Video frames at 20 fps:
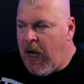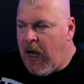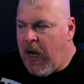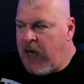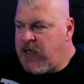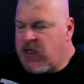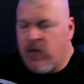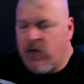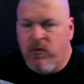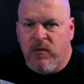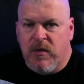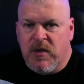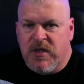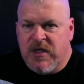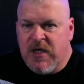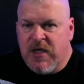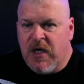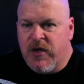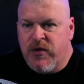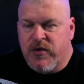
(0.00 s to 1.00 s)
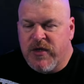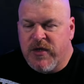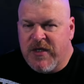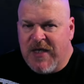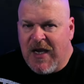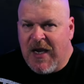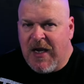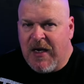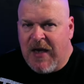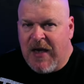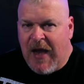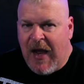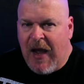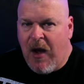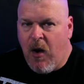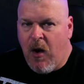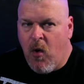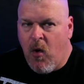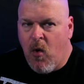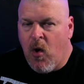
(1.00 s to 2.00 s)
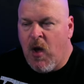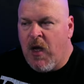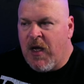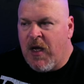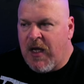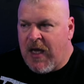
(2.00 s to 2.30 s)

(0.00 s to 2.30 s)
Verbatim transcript: I don't understand how